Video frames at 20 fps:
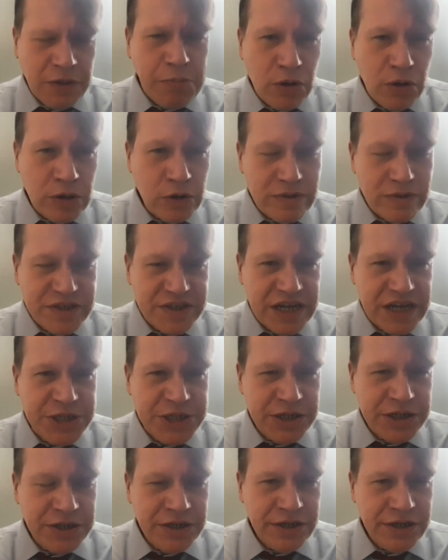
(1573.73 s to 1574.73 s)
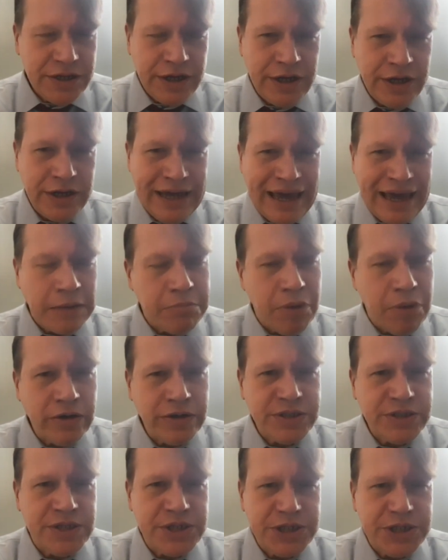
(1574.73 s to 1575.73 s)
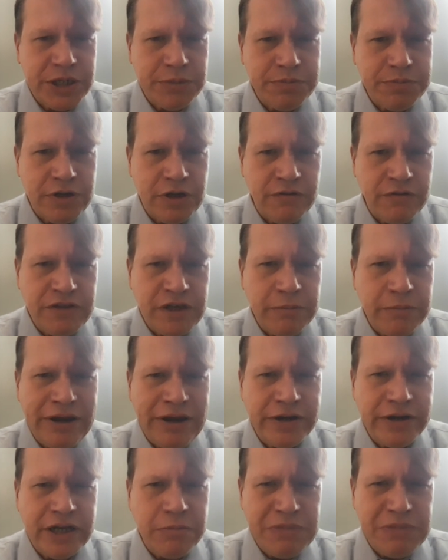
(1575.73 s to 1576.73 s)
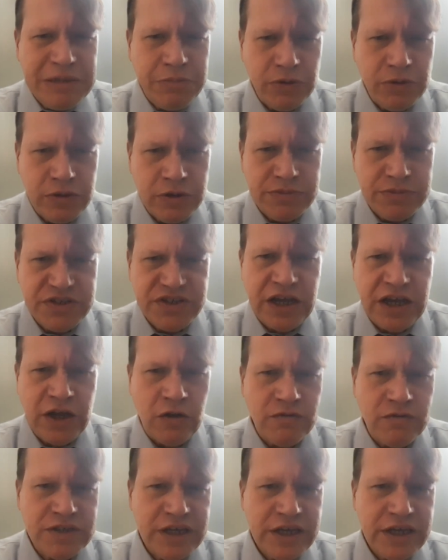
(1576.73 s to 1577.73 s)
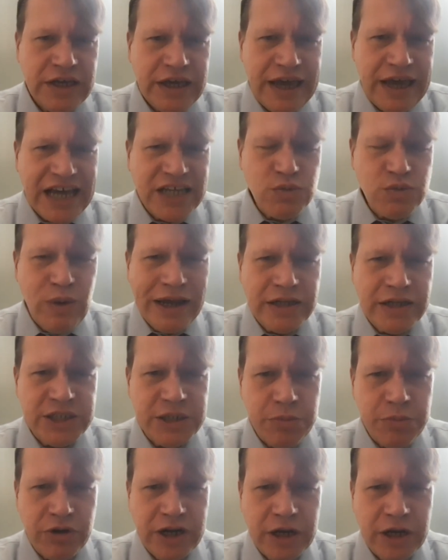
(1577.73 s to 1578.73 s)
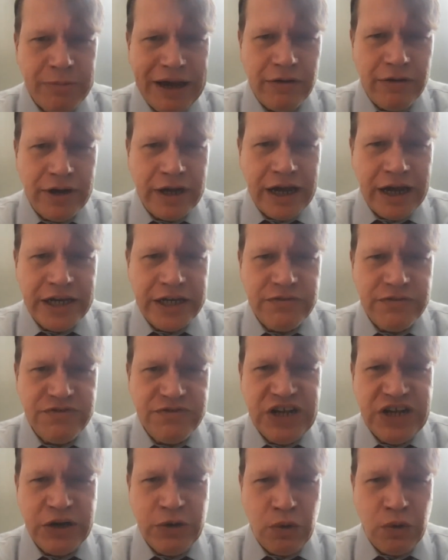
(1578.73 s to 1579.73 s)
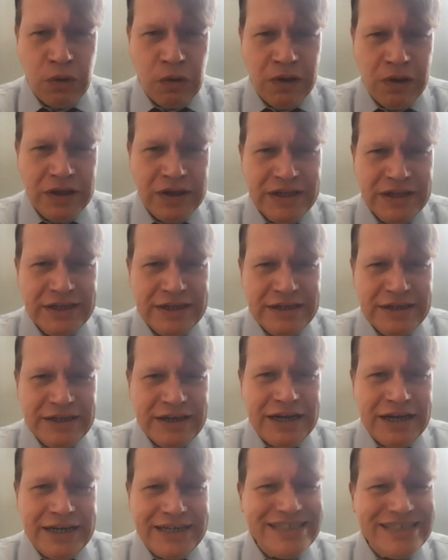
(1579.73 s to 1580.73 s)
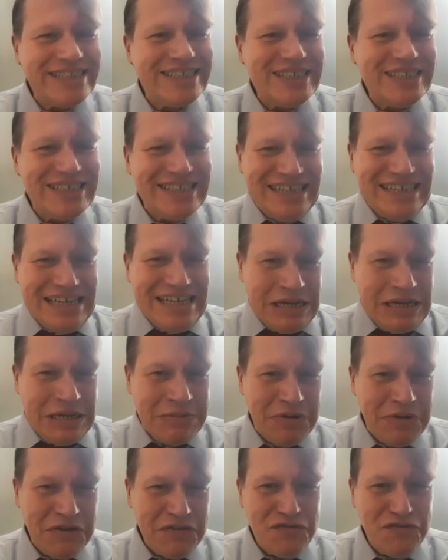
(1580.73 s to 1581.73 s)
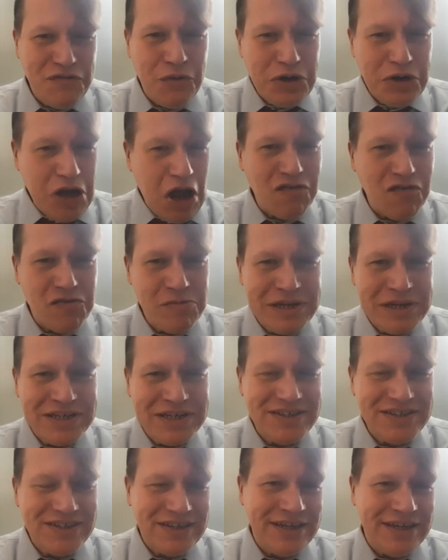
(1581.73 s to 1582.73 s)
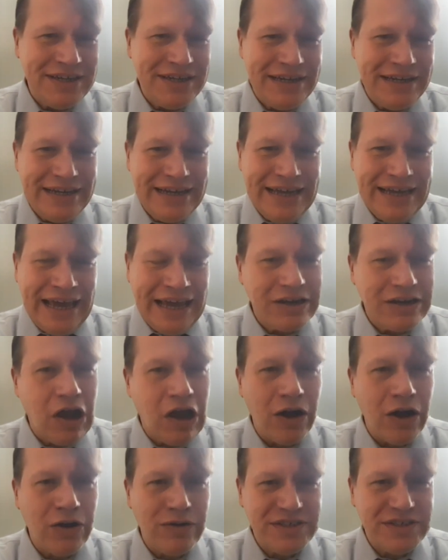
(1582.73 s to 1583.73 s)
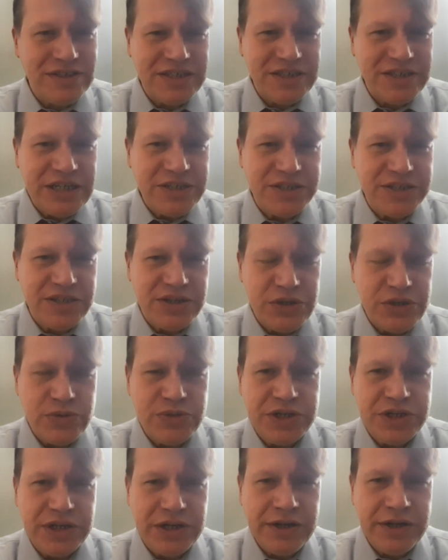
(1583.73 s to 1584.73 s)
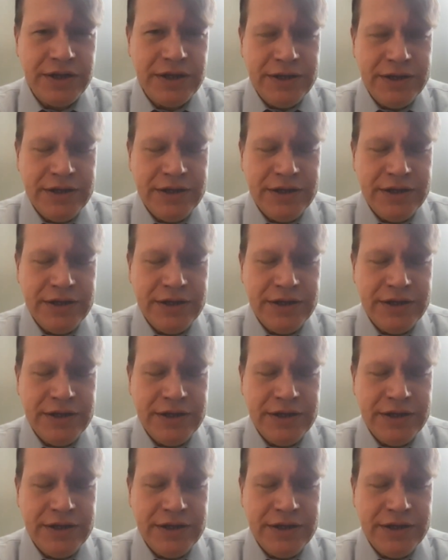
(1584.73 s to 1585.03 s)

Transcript: polarization and partisanship of the American people themselves, as well as to bring about a kind of general disesteem for government and Congress as an institution.